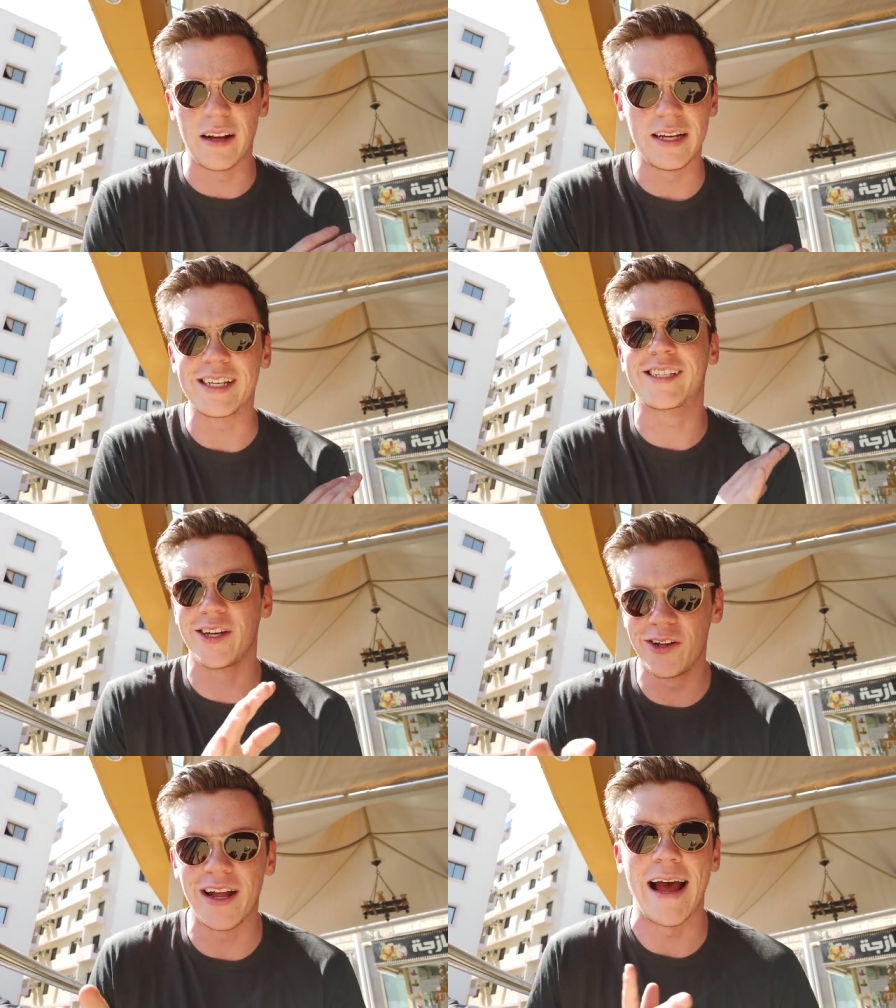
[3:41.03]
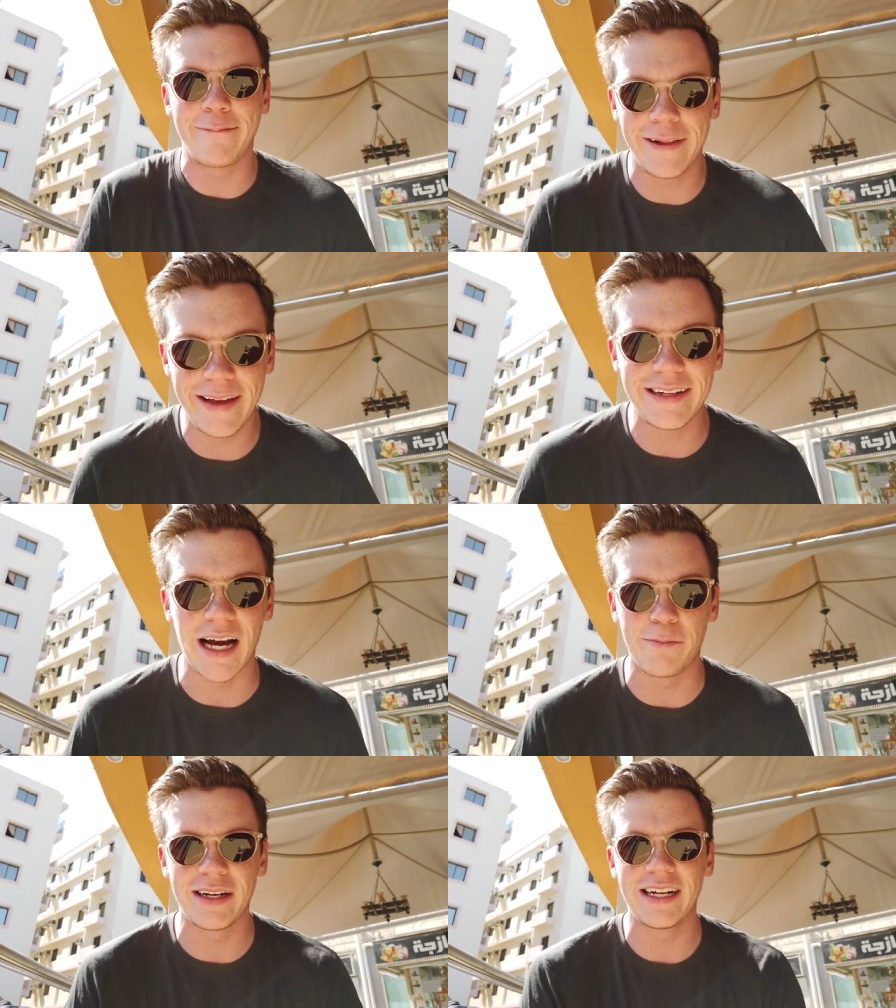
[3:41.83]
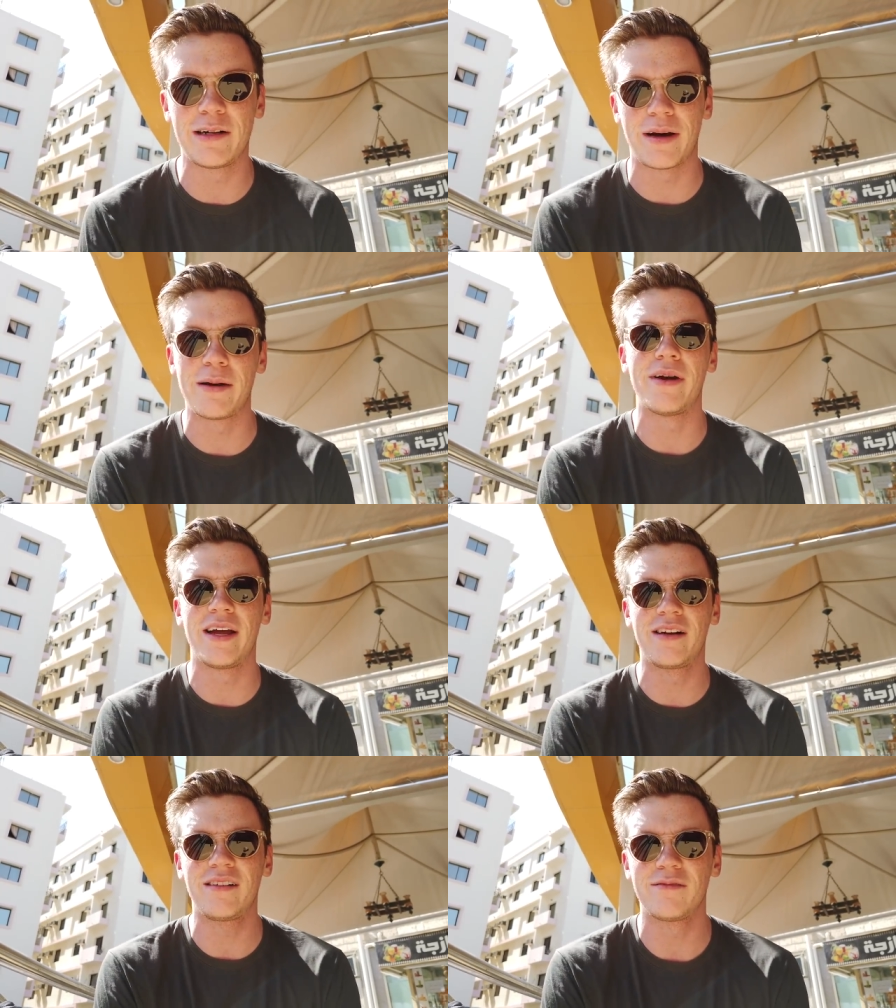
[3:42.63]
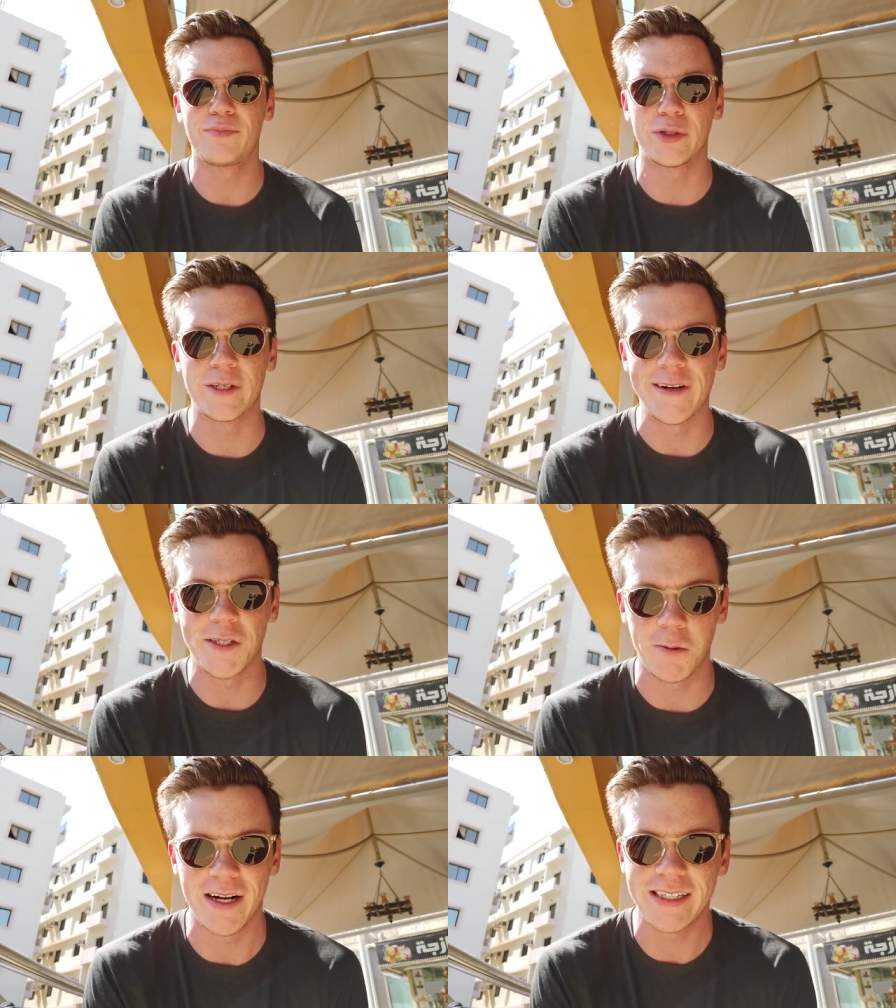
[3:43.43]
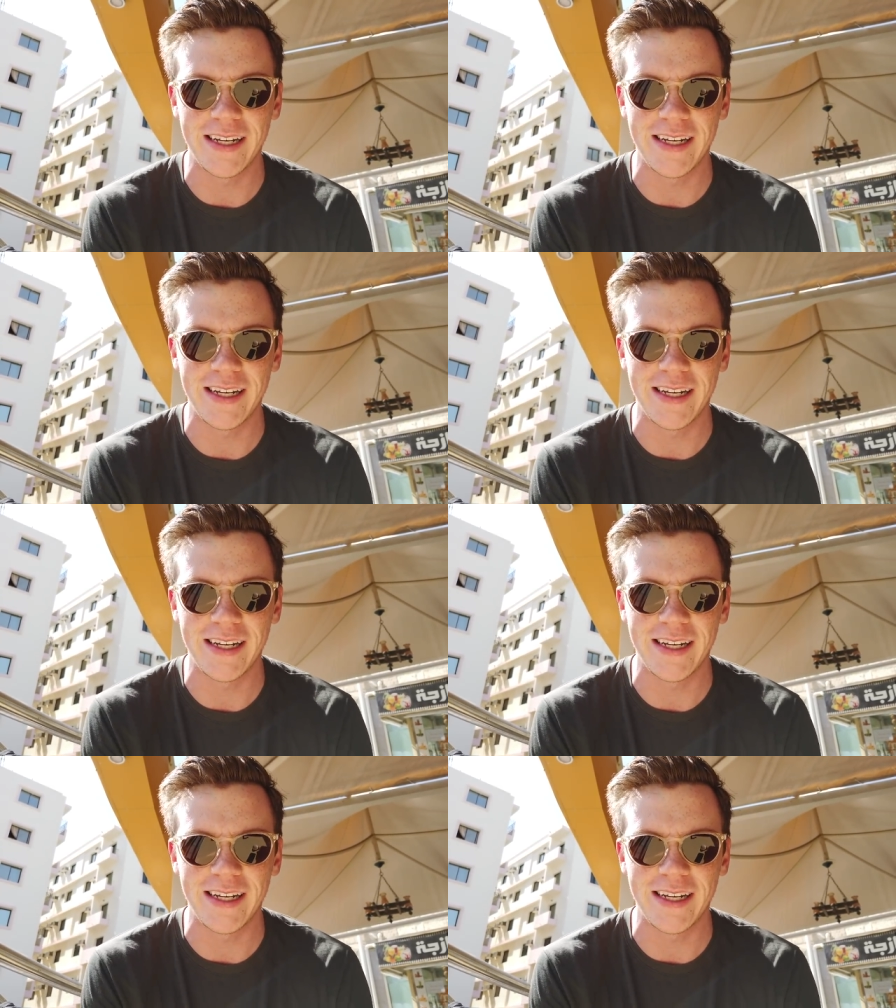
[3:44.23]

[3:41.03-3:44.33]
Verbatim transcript: It's still heavily dominated by men, percentage-wise.